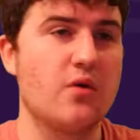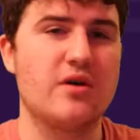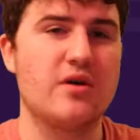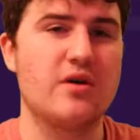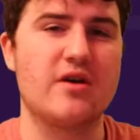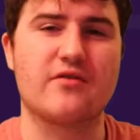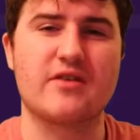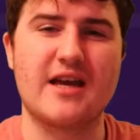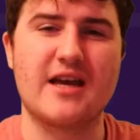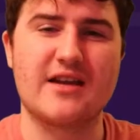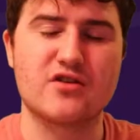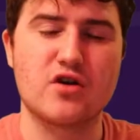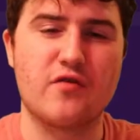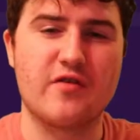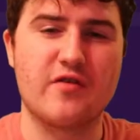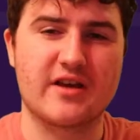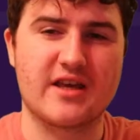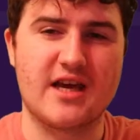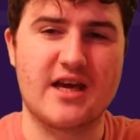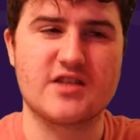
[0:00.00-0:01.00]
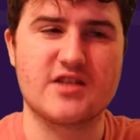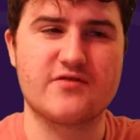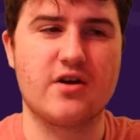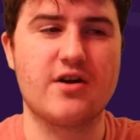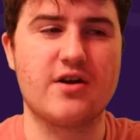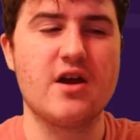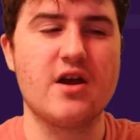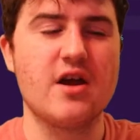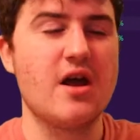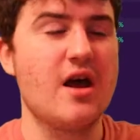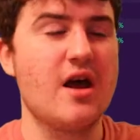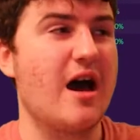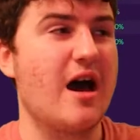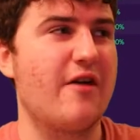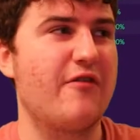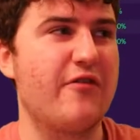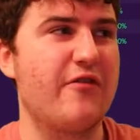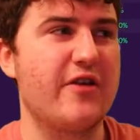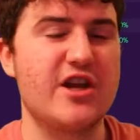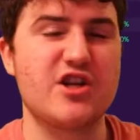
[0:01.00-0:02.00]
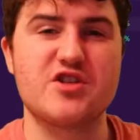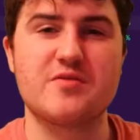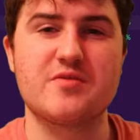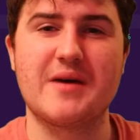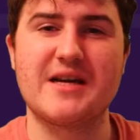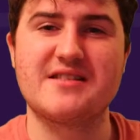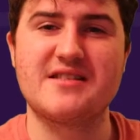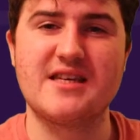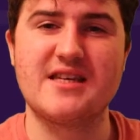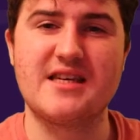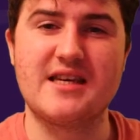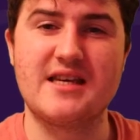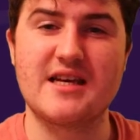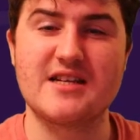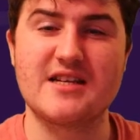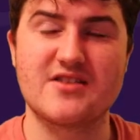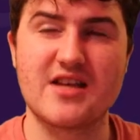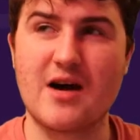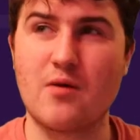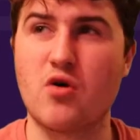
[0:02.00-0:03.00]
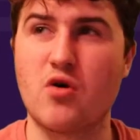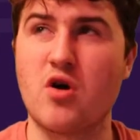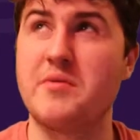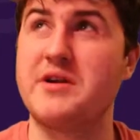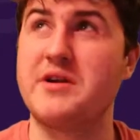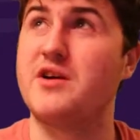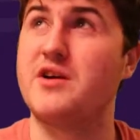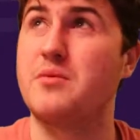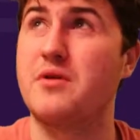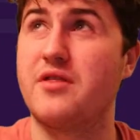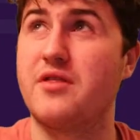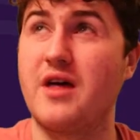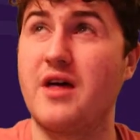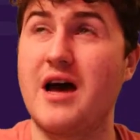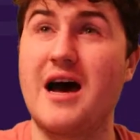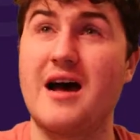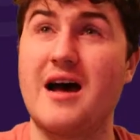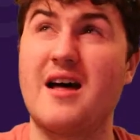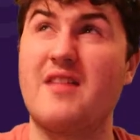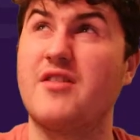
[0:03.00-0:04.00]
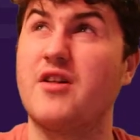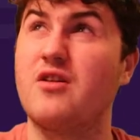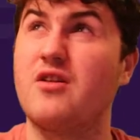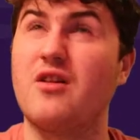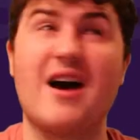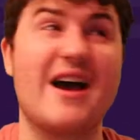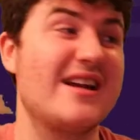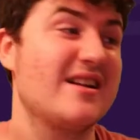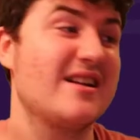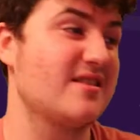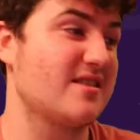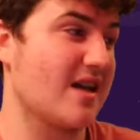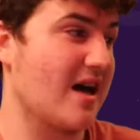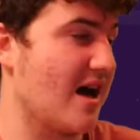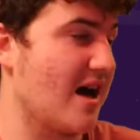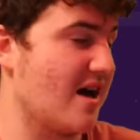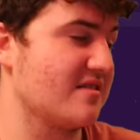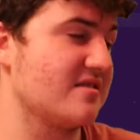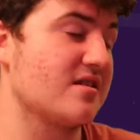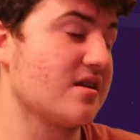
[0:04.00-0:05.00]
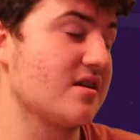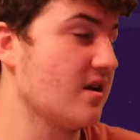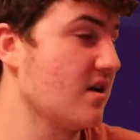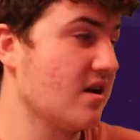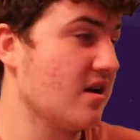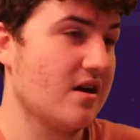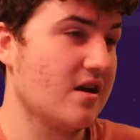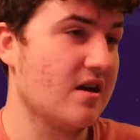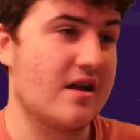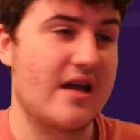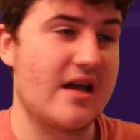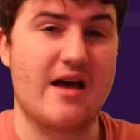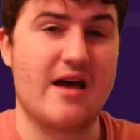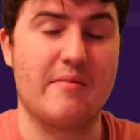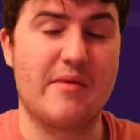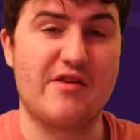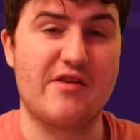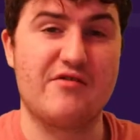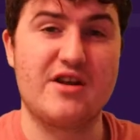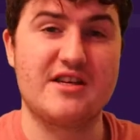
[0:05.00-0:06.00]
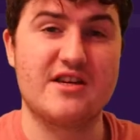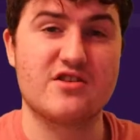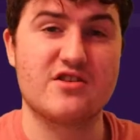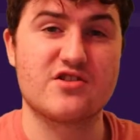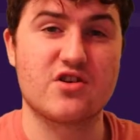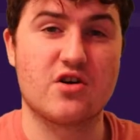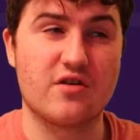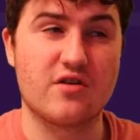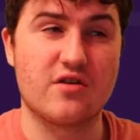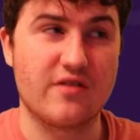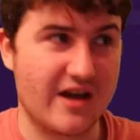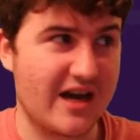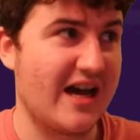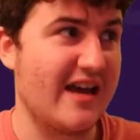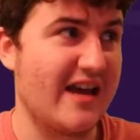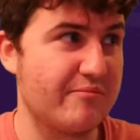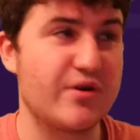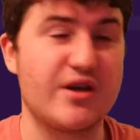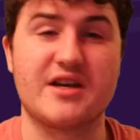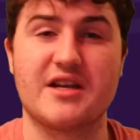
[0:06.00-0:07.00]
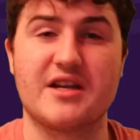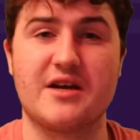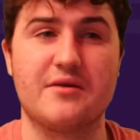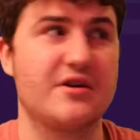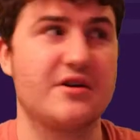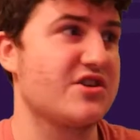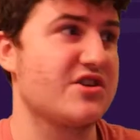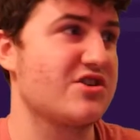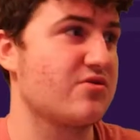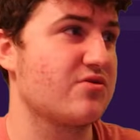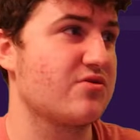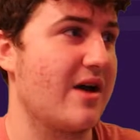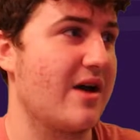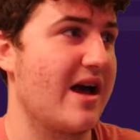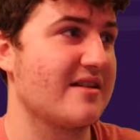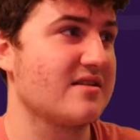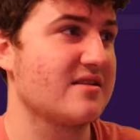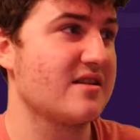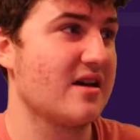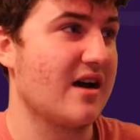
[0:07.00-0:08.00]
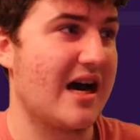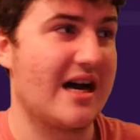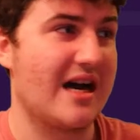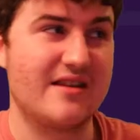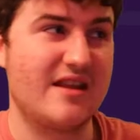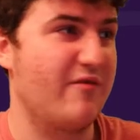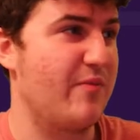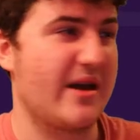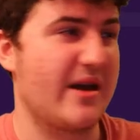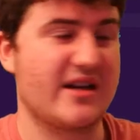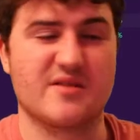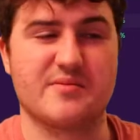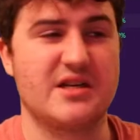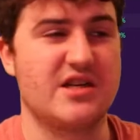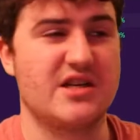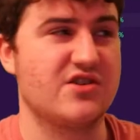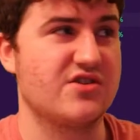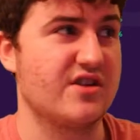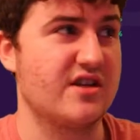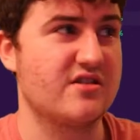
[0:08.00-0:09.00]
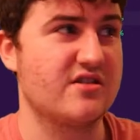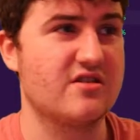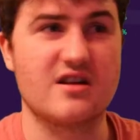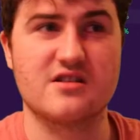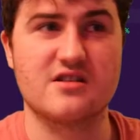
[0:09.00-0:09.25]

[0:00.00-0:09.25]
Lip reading: We have kicked off at Kingsford. I finished my tea. It's that warm in here with that, the light, and my radiator's on that I'm breaking out in a sweat. And they've picked up an injury, so that's